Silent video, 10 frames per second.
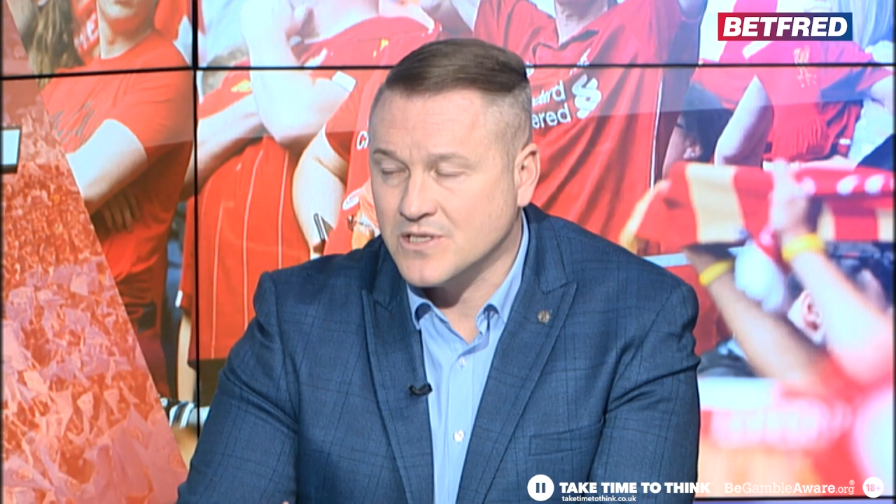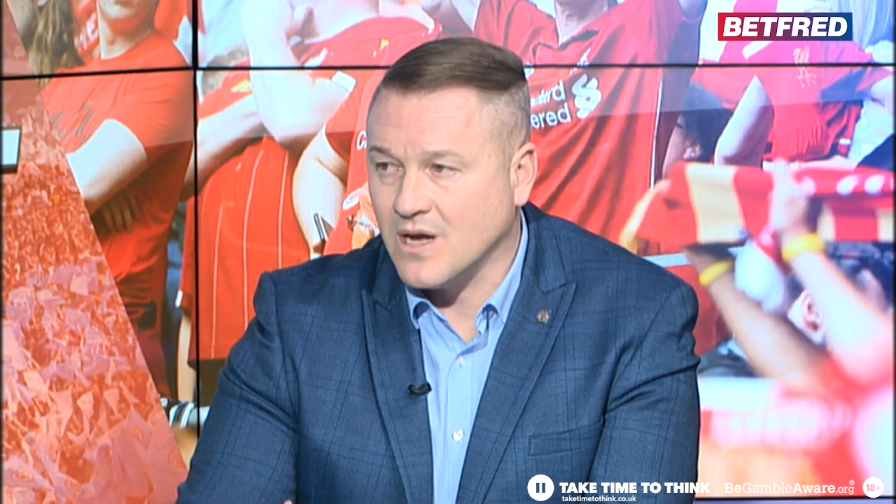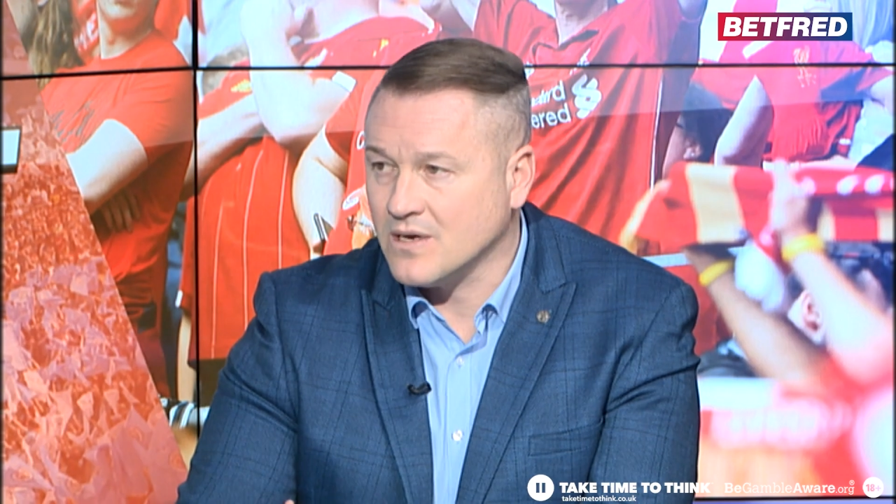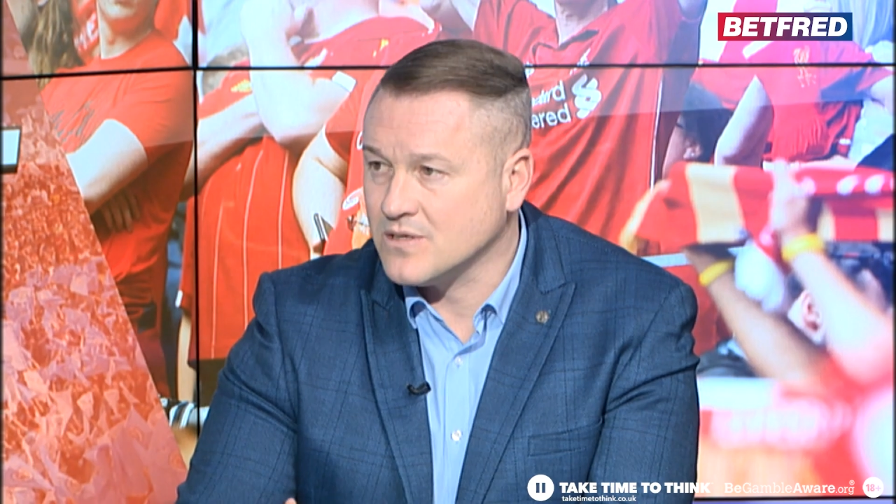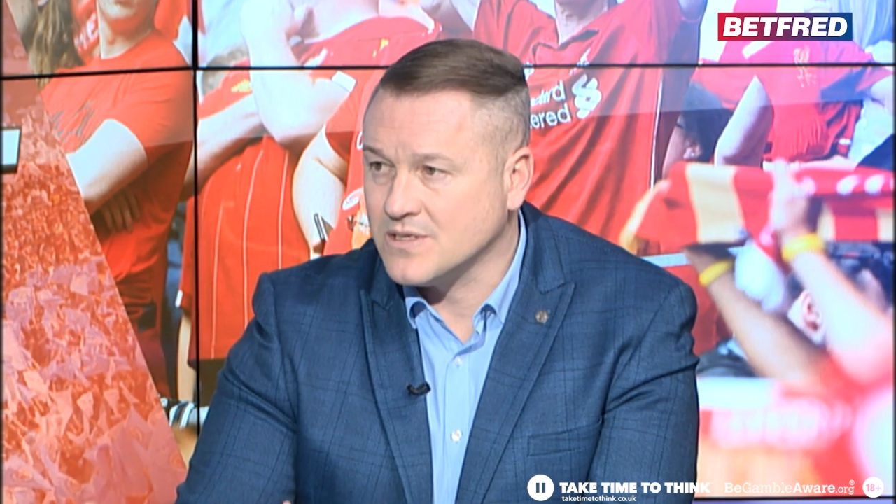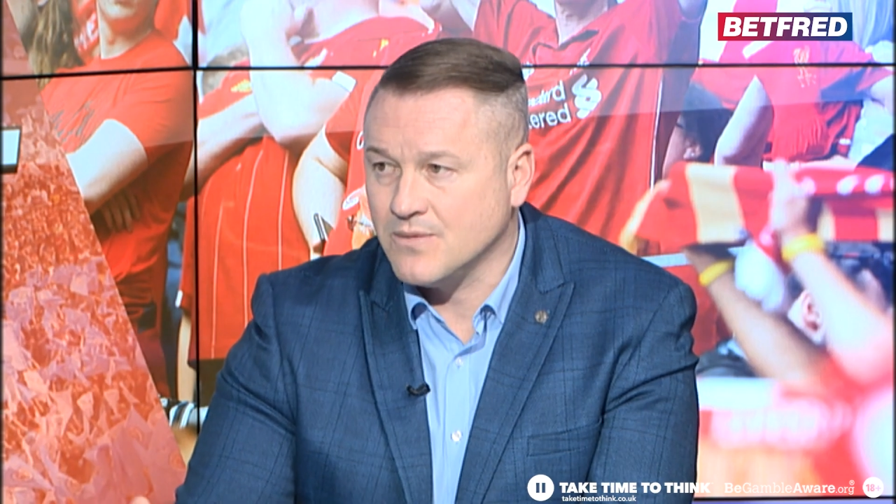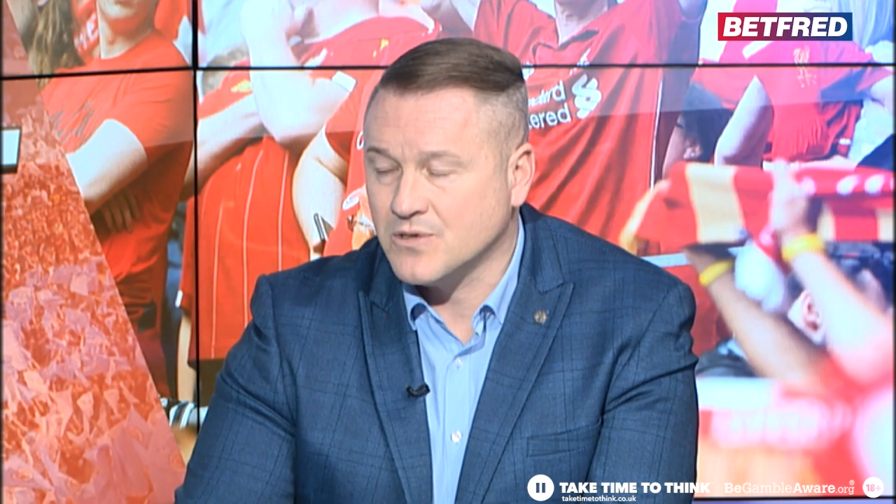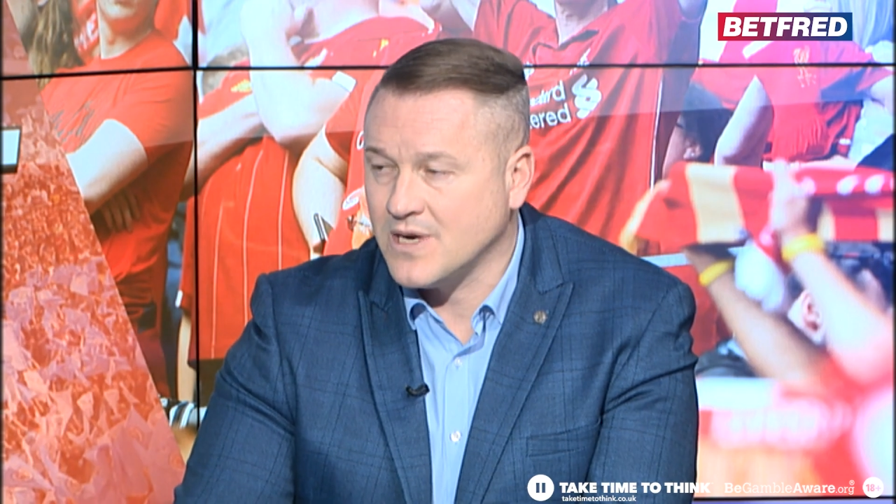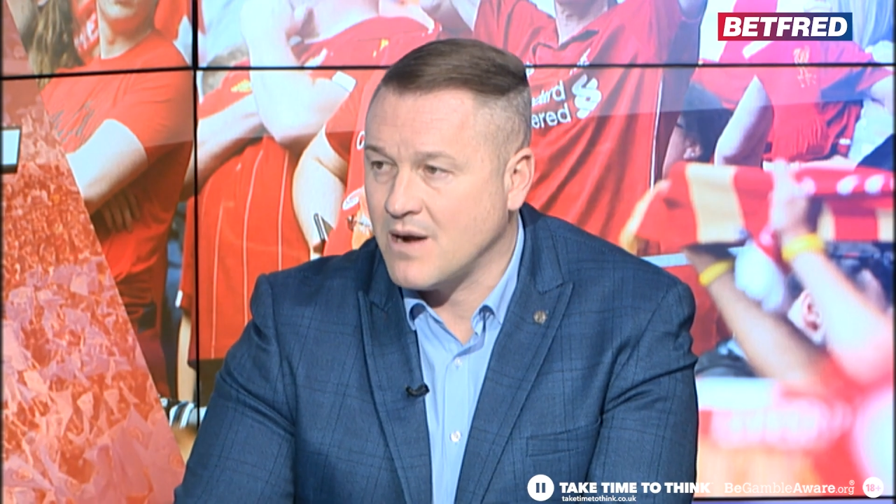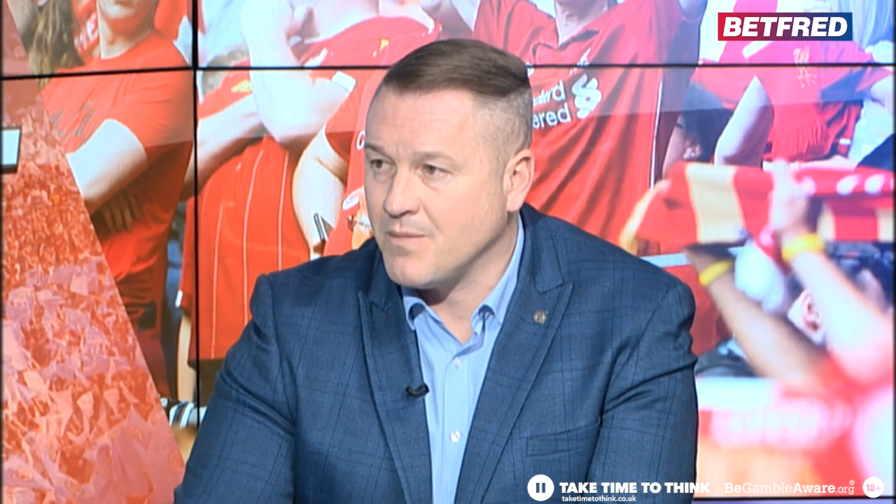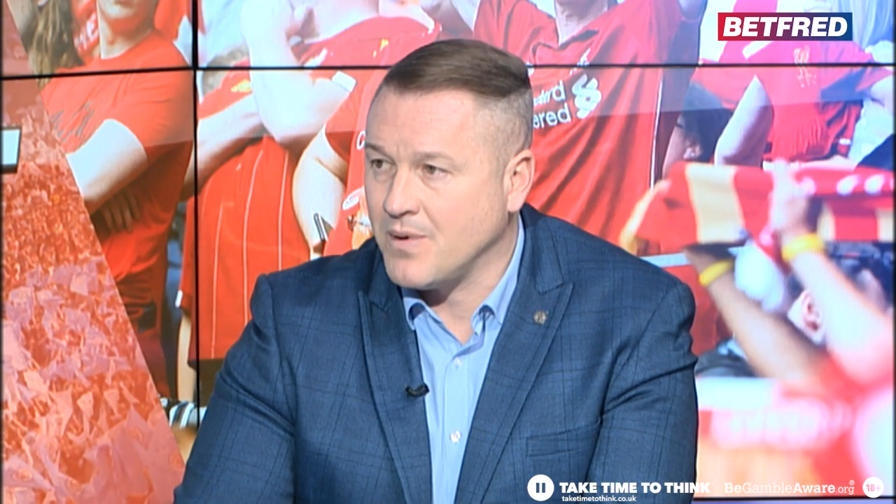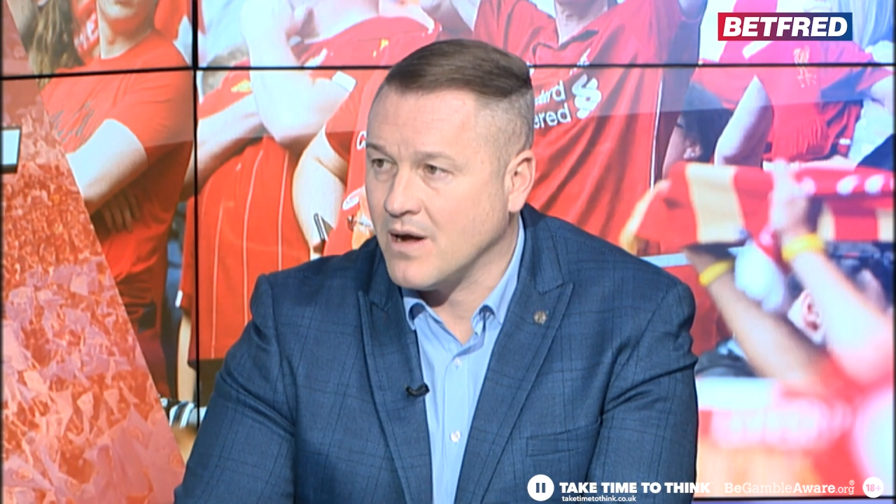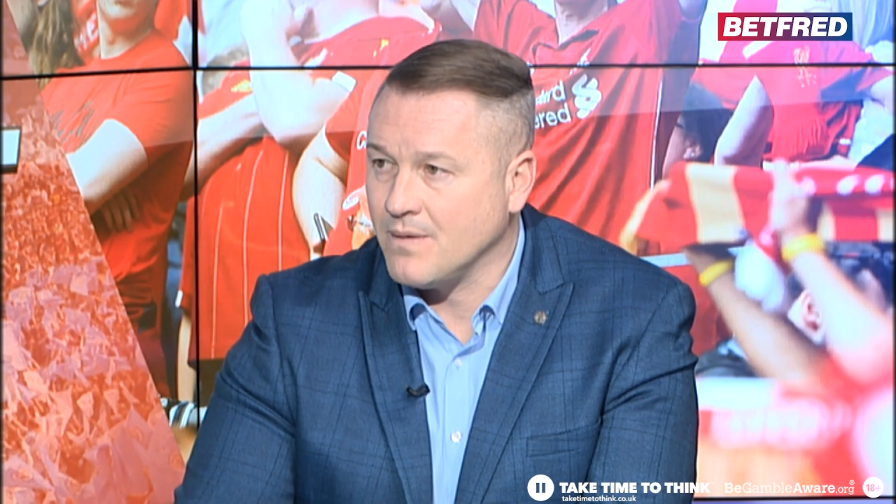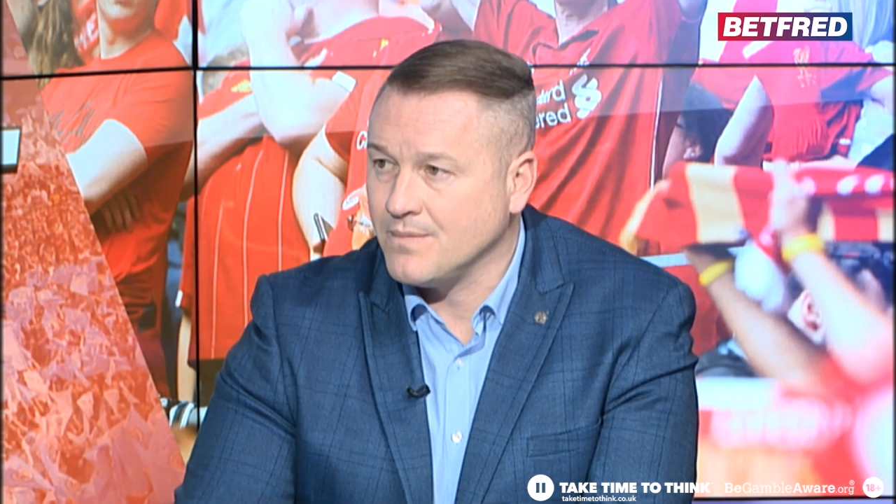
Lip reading: Arsenal team will tear them apart.